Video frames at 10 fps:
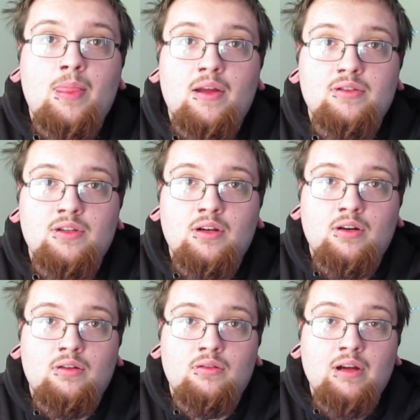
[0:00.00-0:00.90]

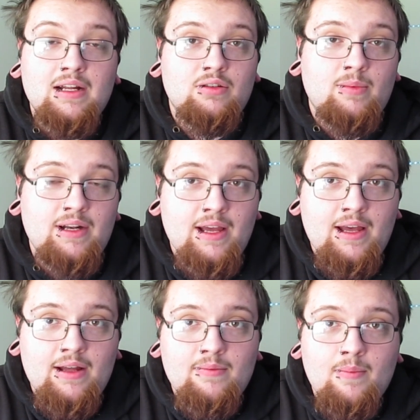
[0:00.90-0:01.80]
So I told my
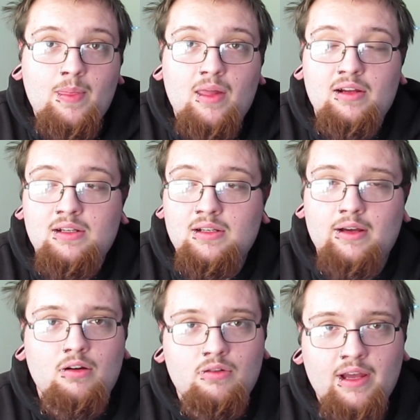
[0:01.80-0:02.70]
dad, he's
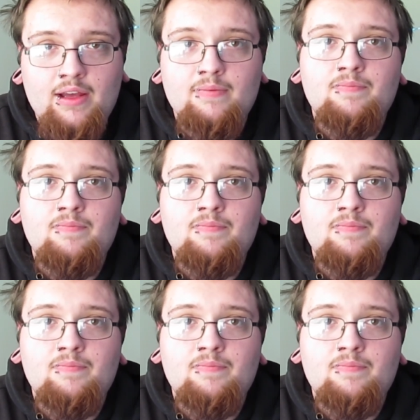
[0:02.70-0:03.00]
like, okay,